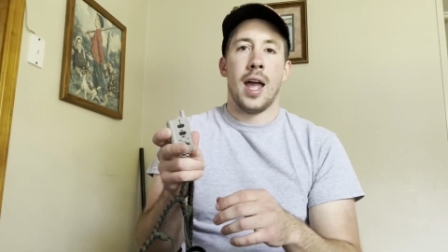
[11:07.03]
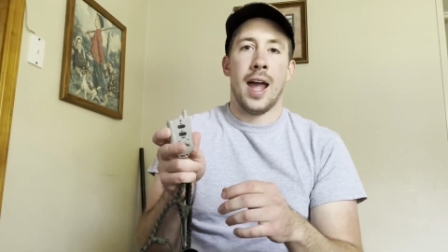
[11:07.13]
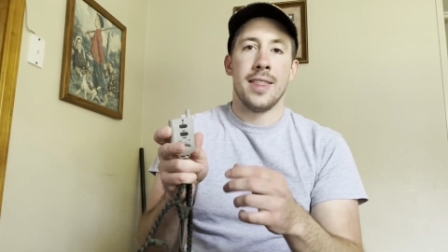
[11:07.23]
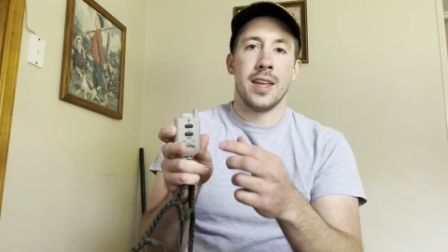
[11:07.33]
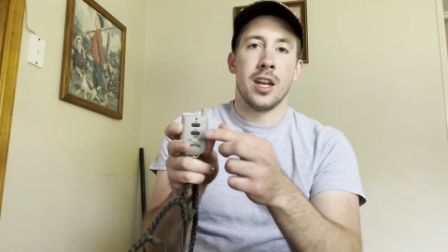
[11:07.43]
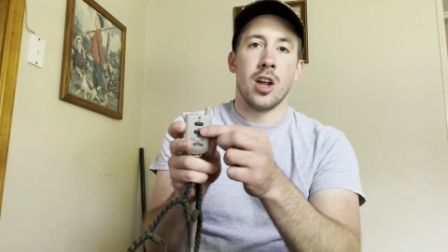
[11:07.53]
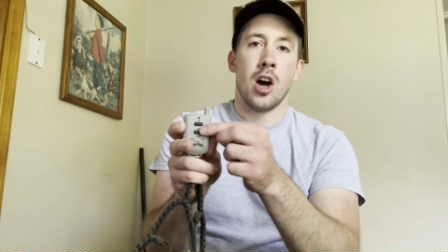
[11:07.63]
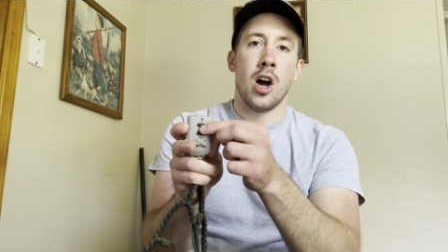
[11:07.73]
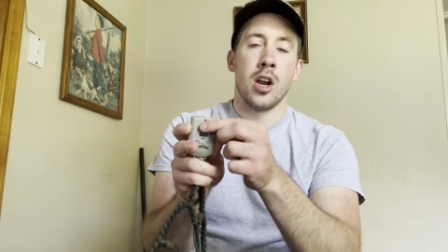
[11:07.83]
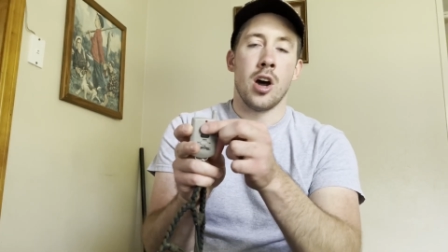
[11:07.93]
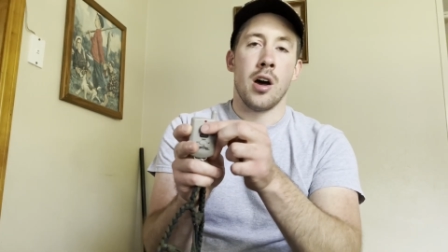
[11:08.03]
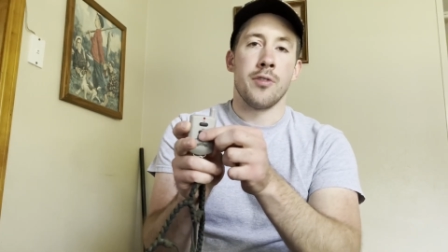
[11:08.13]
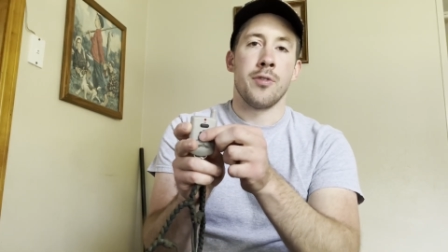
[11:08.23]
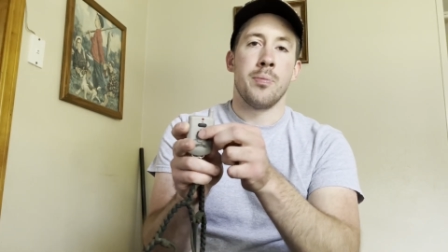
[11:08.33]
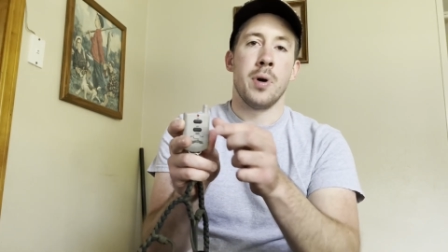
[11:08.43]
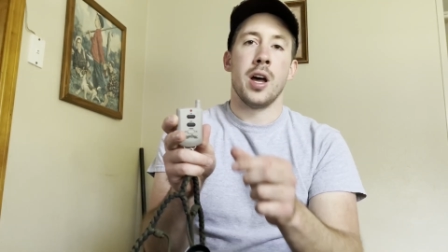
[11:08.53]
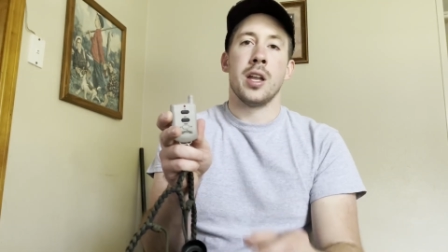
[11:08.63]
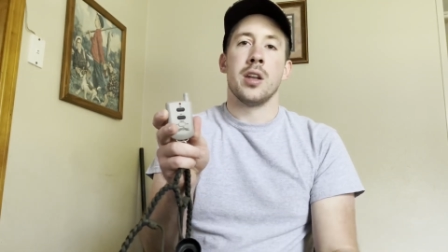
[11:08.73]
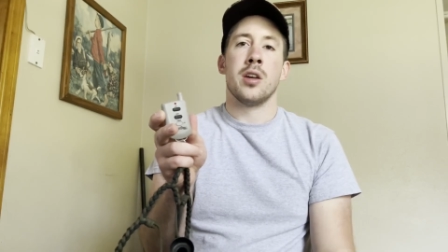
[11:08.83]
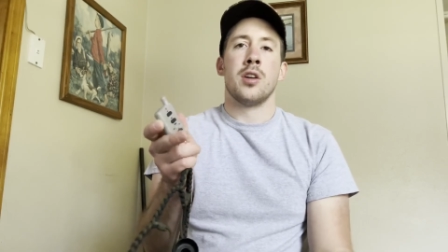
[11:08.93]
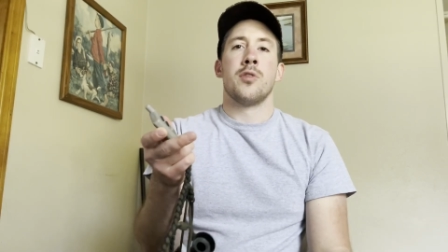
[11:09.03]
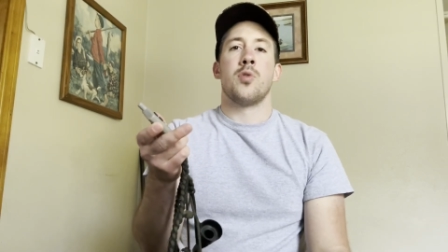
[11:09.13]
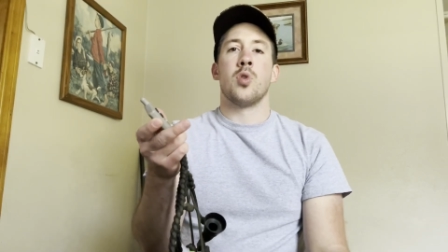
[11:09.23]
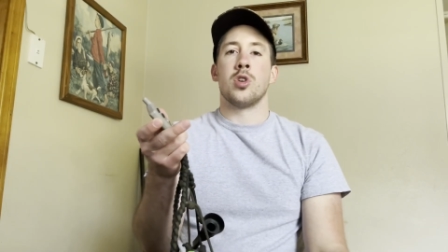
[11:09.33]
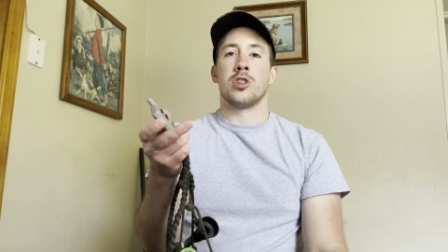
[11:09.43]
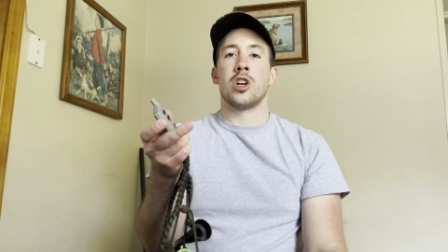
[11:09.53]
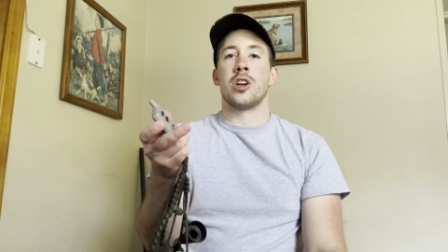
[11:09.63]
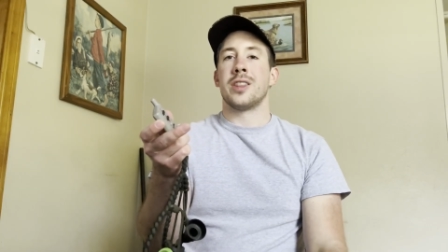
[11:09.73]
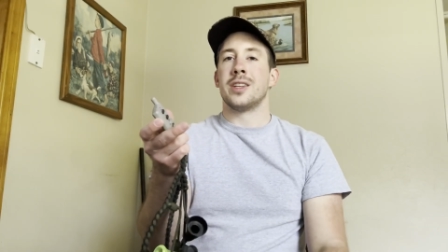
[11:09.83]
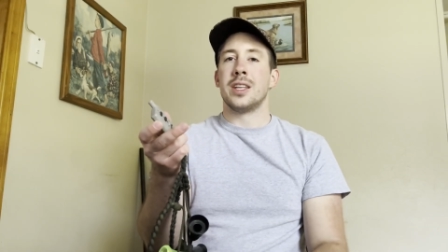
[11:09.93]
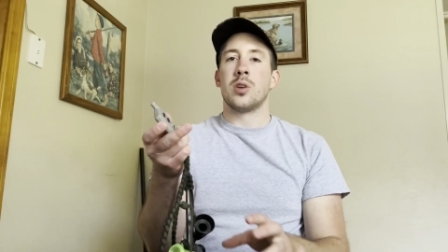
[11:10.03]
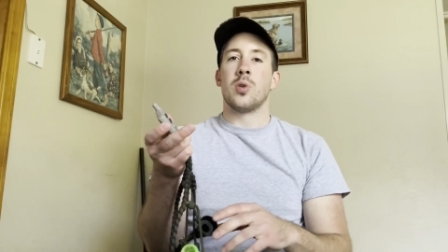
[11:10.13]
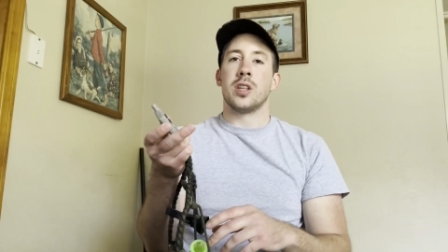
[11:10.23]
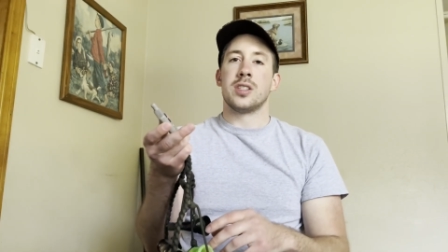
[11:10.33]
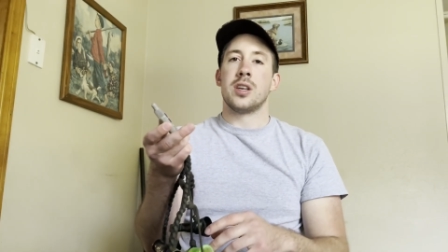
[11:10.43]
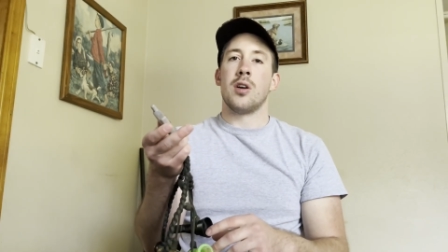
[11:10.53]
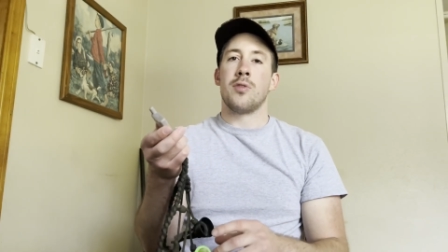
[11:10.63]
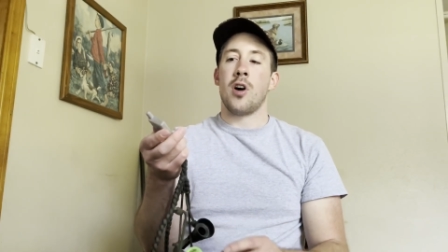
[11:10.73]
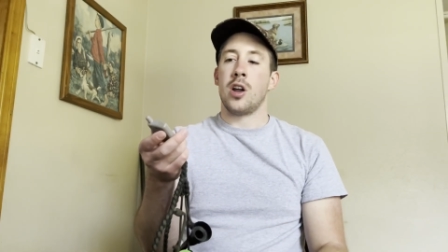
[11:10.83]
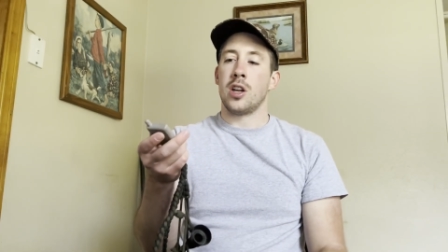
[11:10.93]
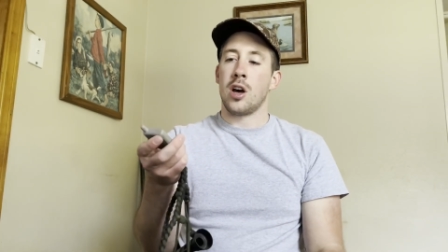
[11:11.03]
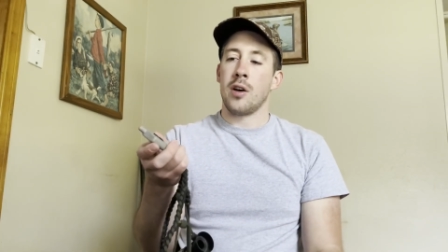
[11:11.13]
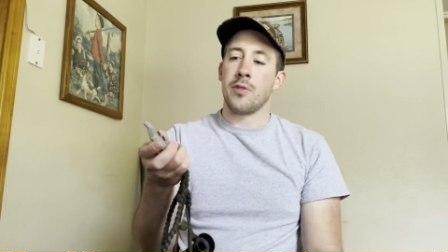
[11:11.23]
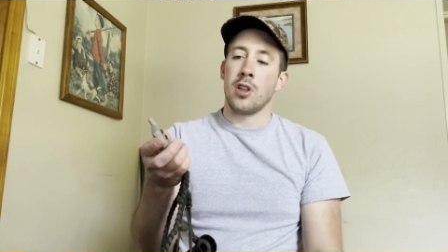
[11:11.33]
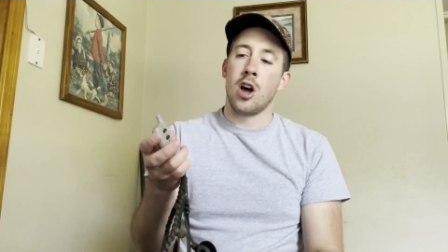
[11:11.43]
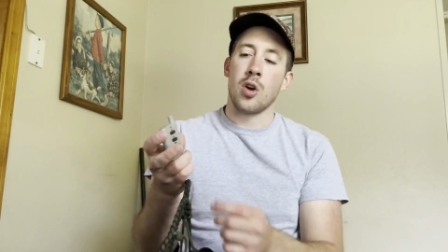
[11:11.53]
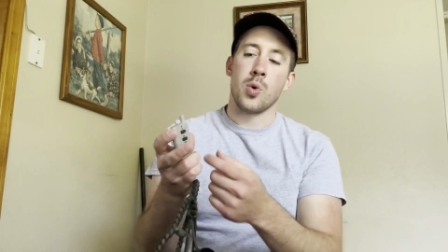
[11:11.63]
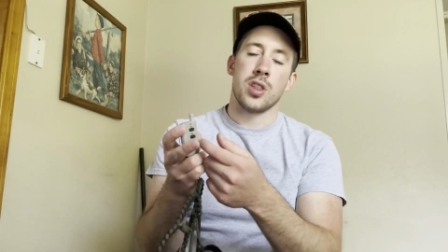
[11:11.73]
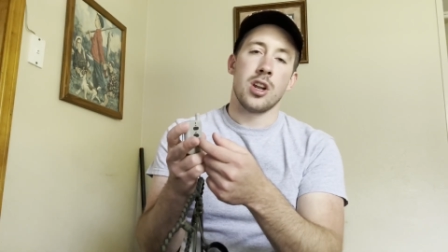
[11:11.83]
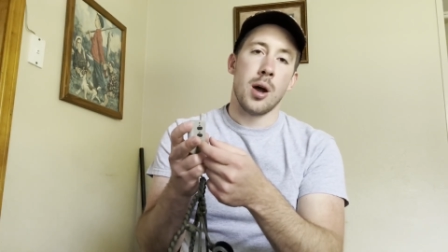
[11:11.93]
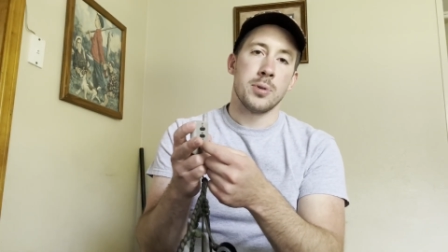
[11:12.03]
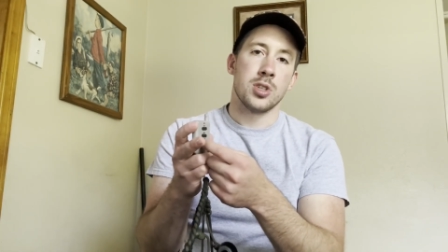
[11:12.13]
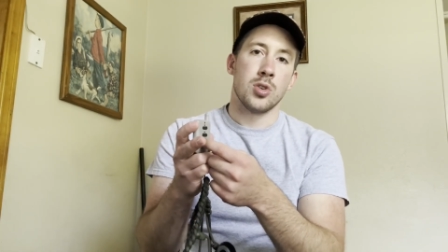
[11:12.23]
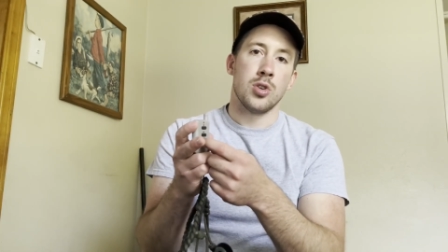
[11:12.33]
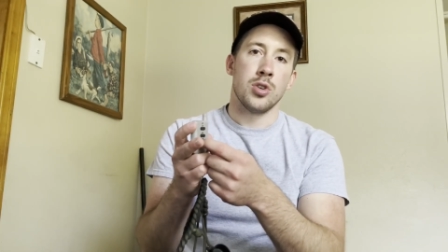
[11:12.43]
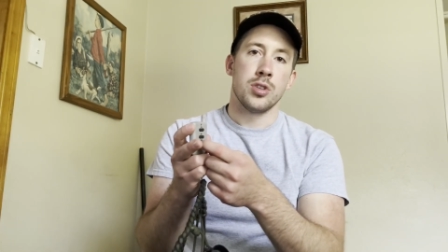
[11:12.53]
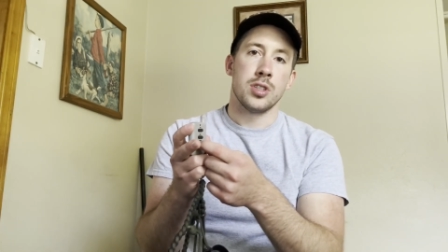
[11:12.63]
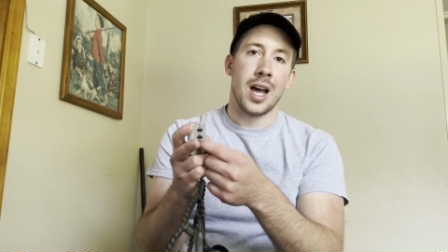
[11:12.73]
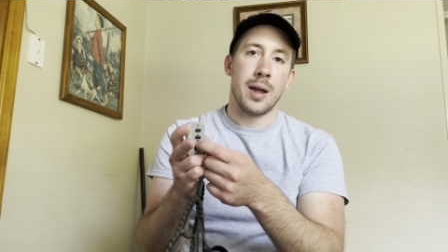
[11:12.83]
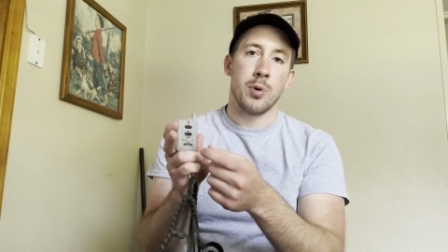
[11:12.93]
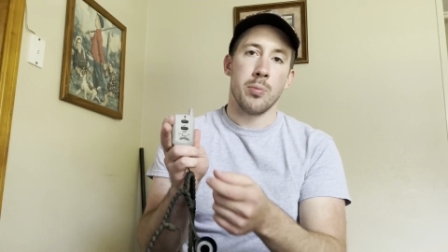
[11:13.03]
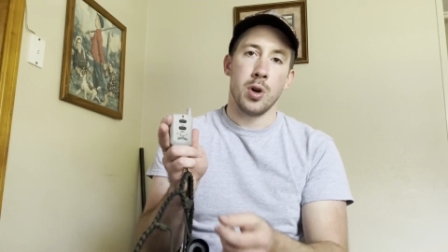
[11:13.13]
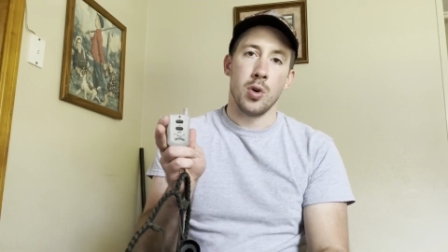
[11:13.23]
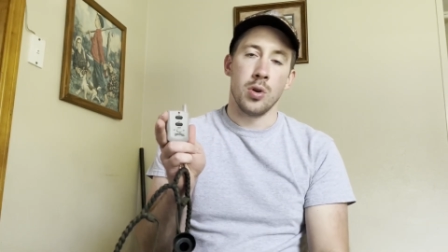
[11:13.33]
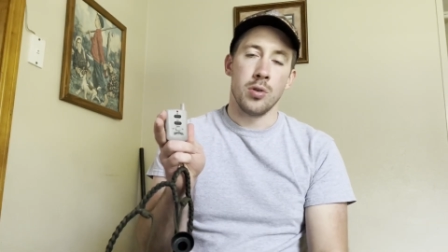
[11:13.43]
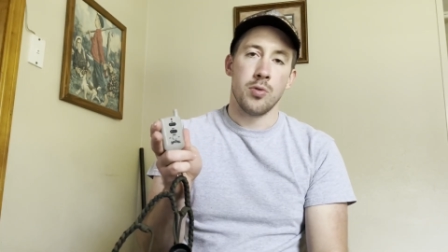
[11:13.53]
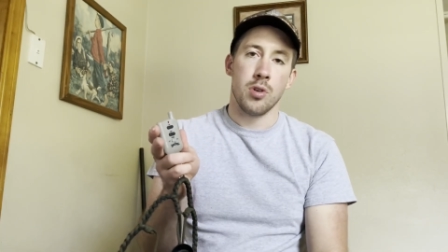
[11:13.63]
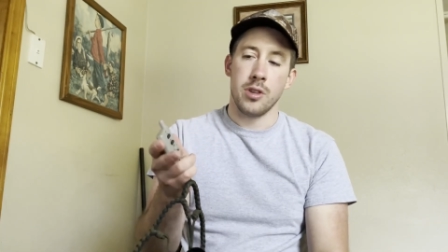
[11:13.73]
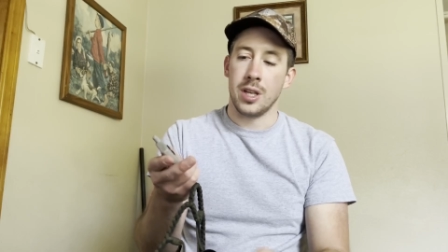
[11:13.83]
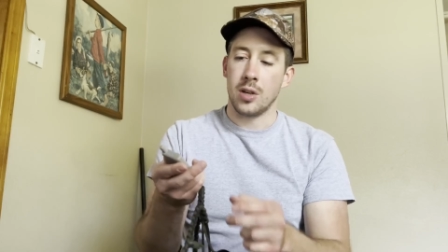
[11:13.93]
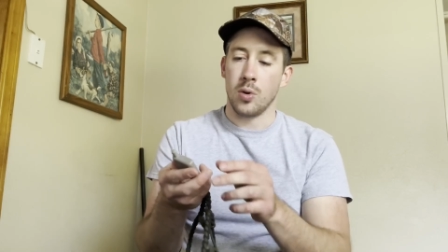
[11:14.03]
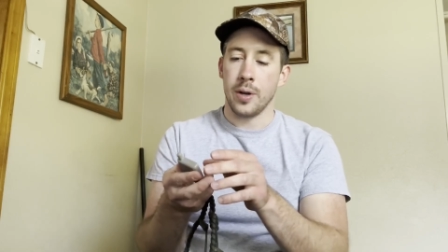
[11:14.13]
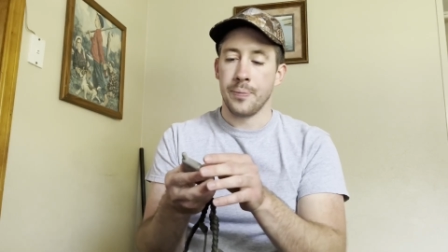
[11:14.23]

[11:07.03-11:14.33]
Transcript: and then an on-off button for turning the Decoy itself on and off, along with an optional timer mode for the Decoy.